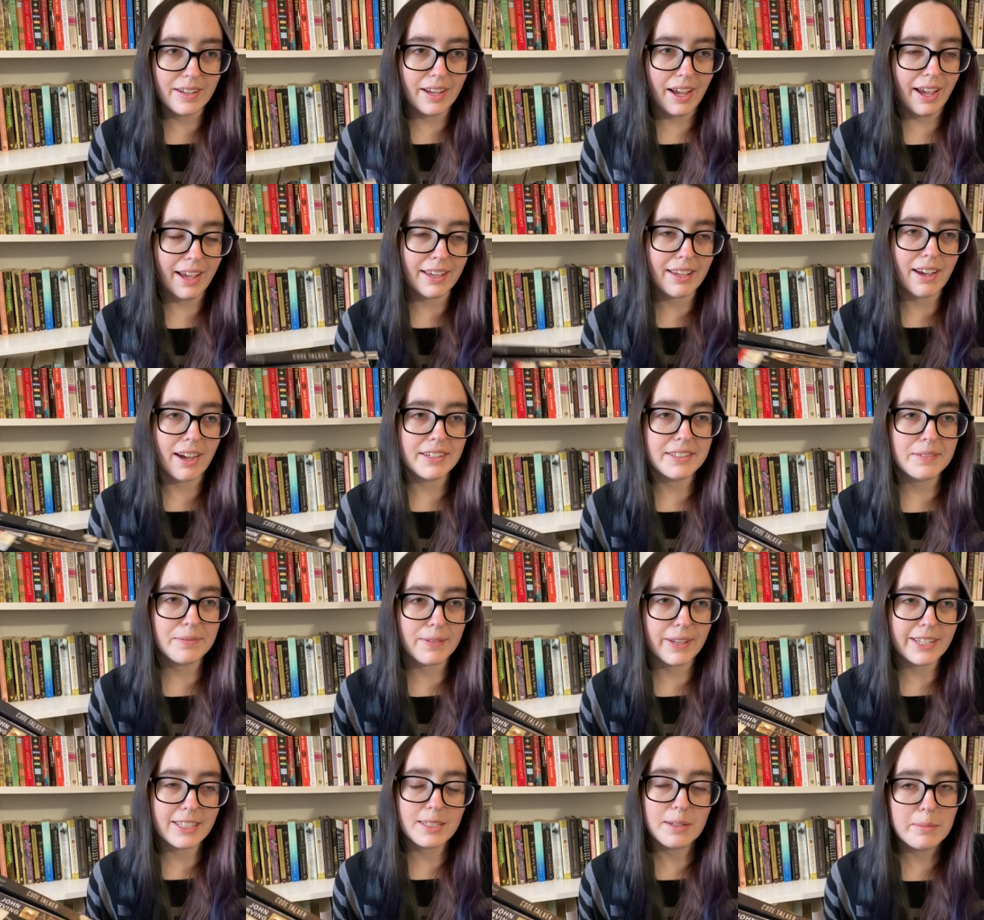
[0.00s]
I kind of
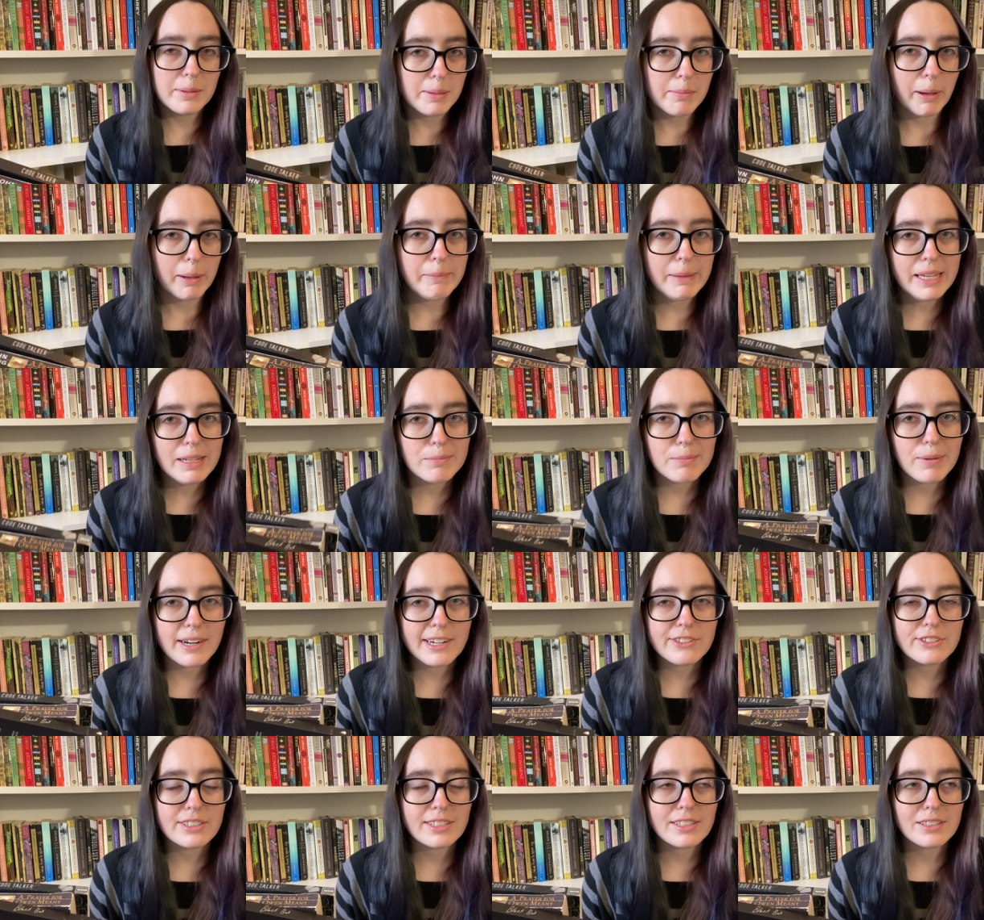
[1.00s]
like to be my main
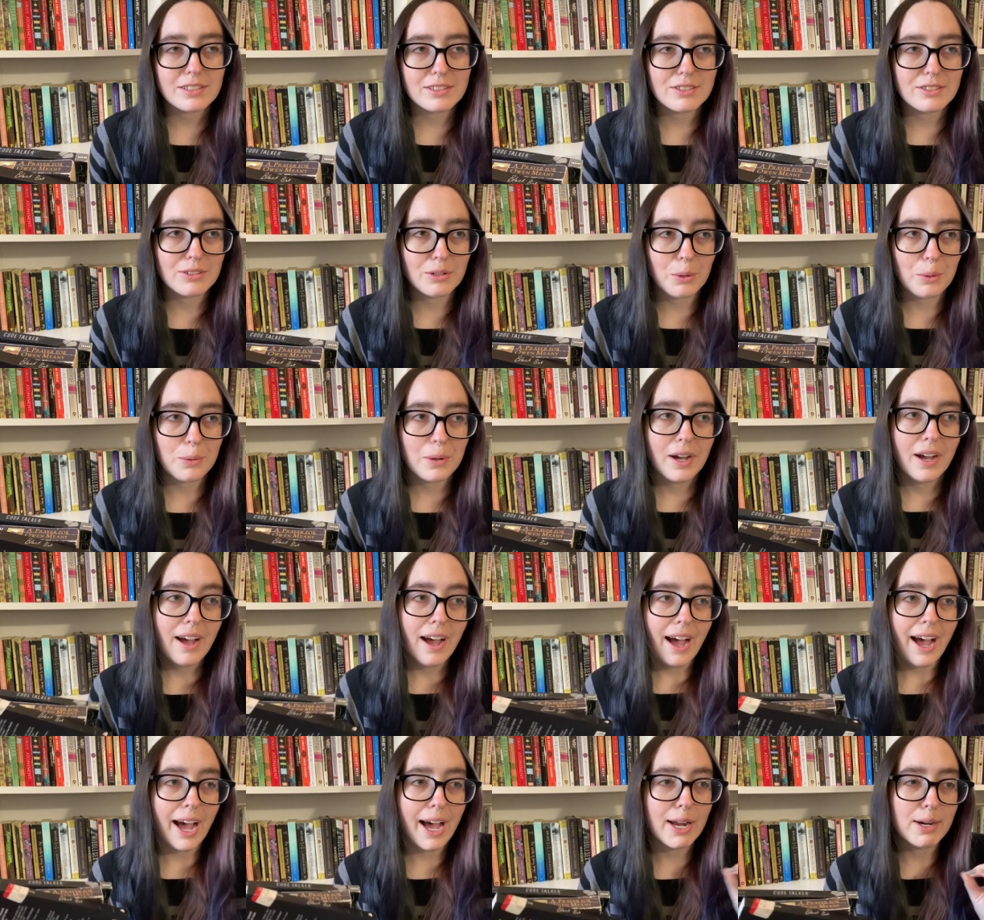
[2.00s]
project, so
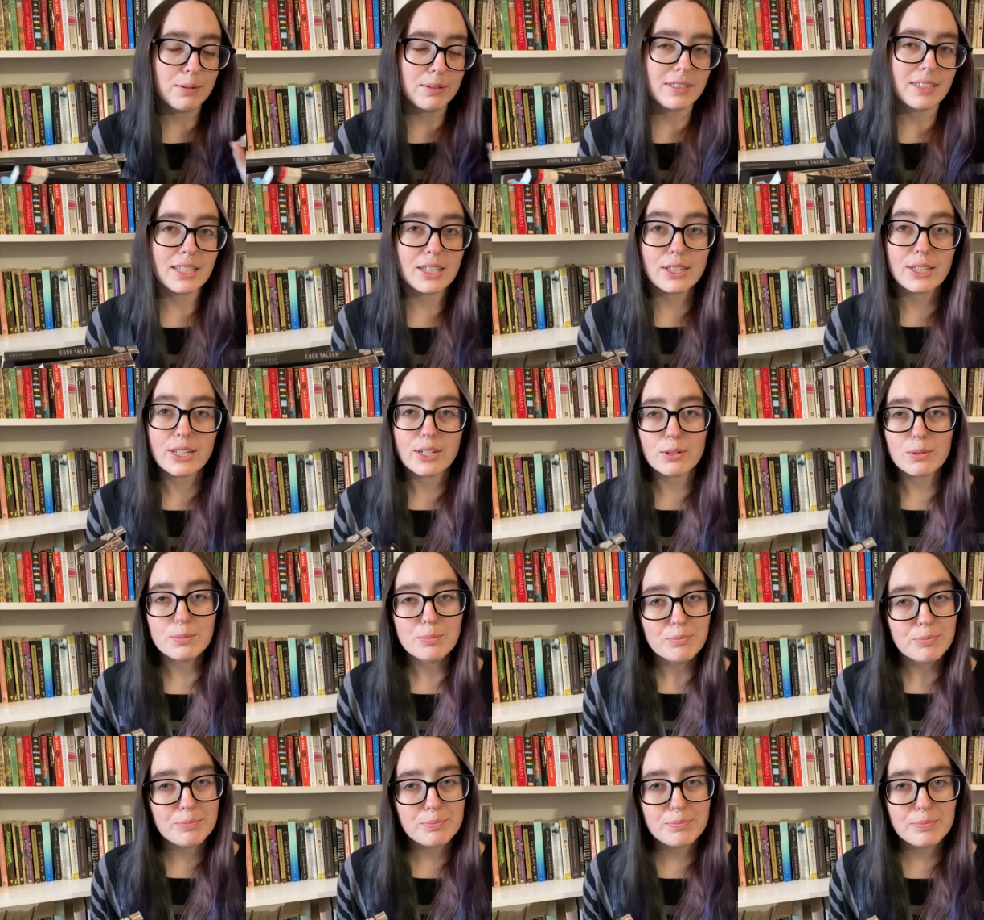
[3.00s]
I was a little
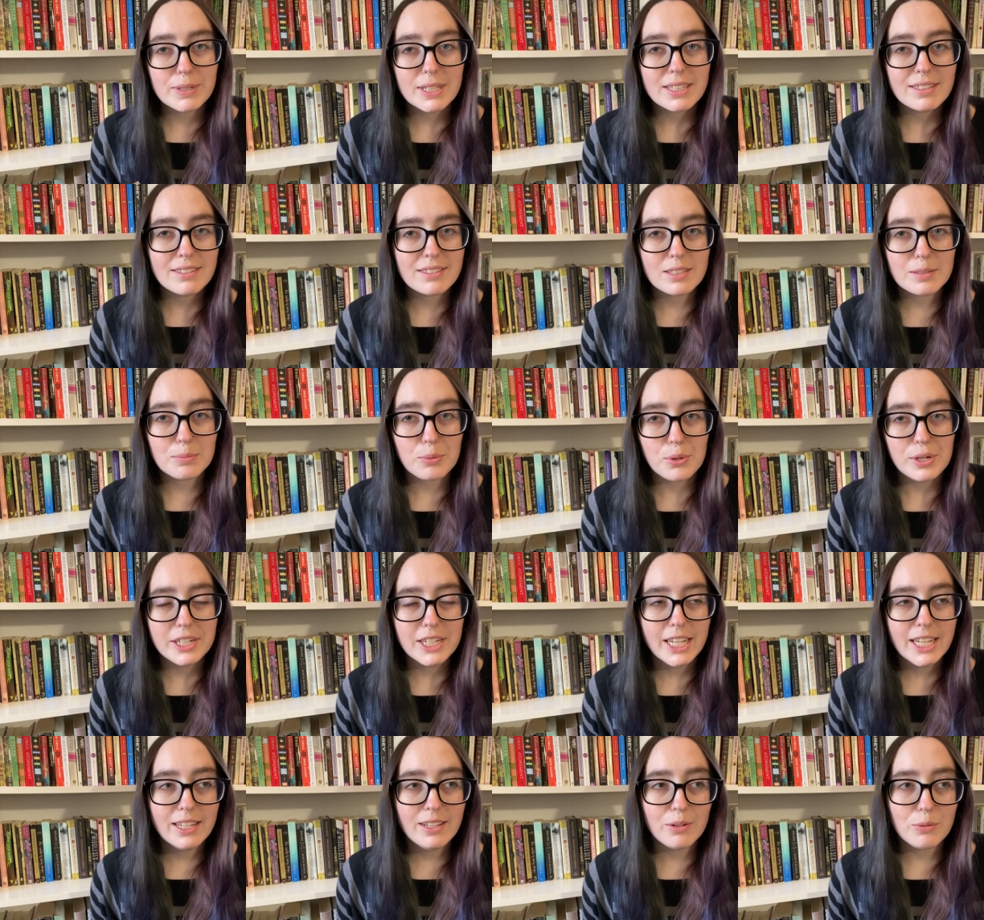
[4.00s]
bit
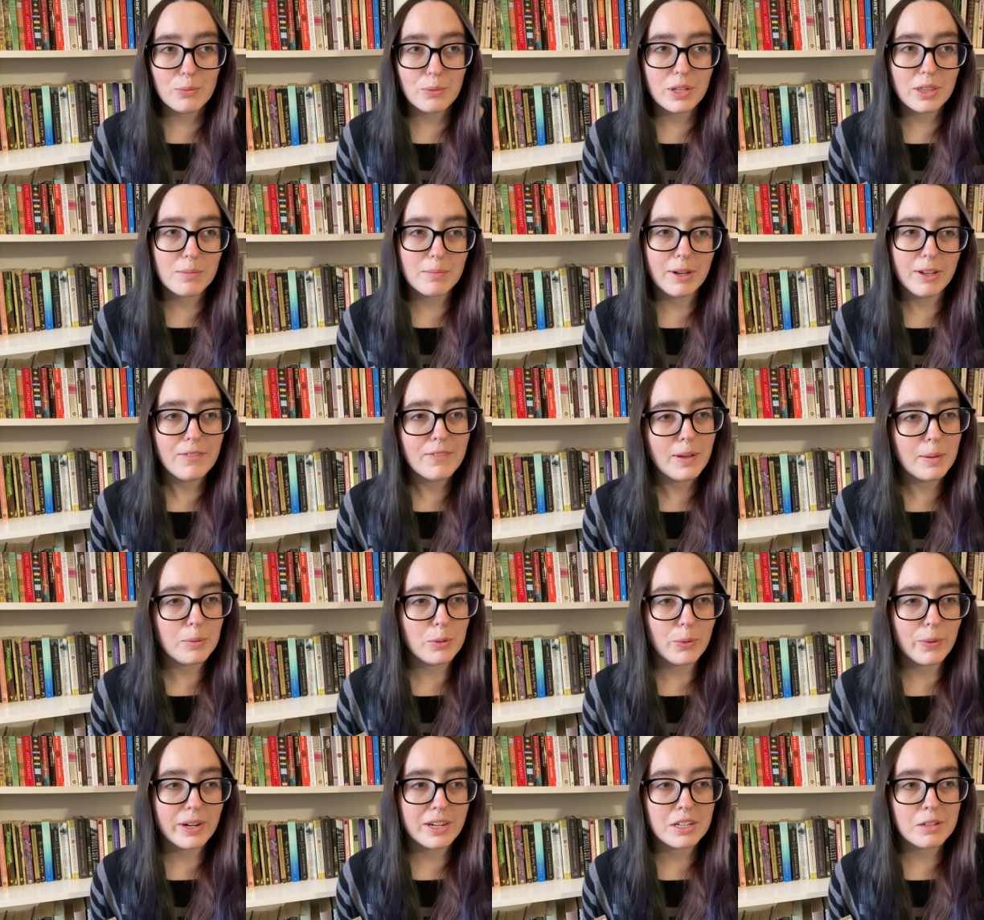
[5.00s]
disappointed with my
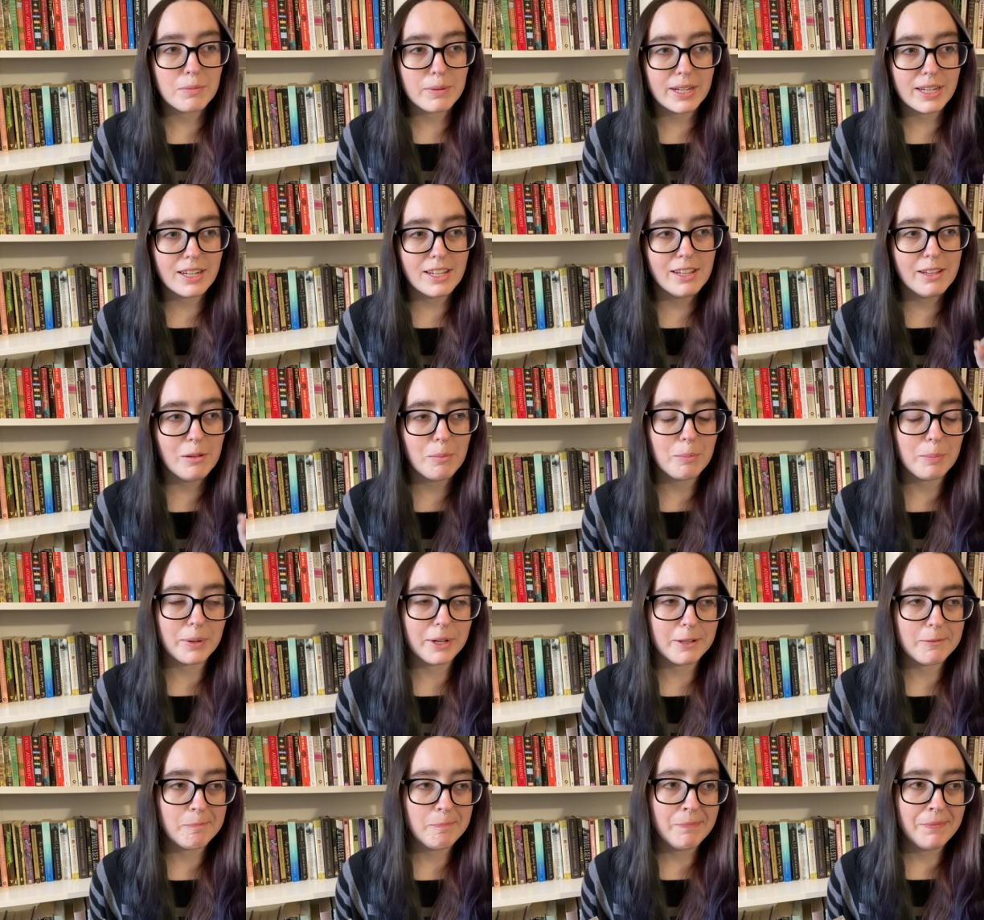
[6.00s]
February reading,
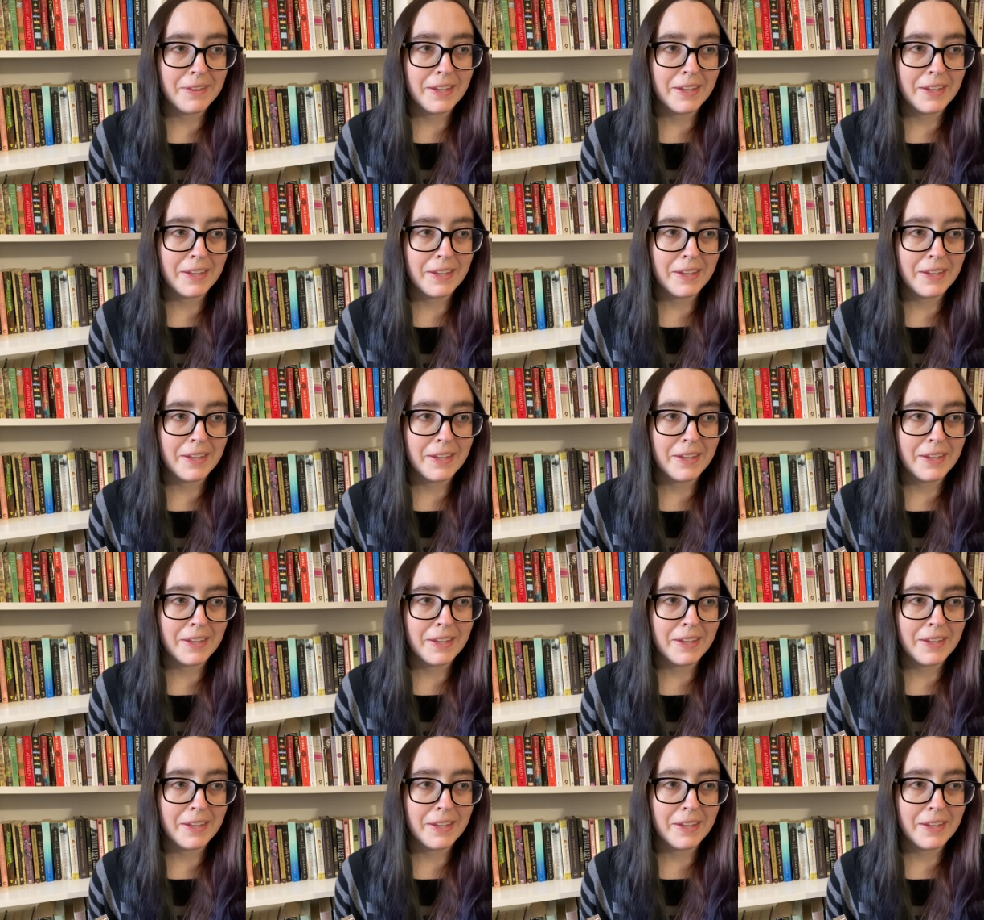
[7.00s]
but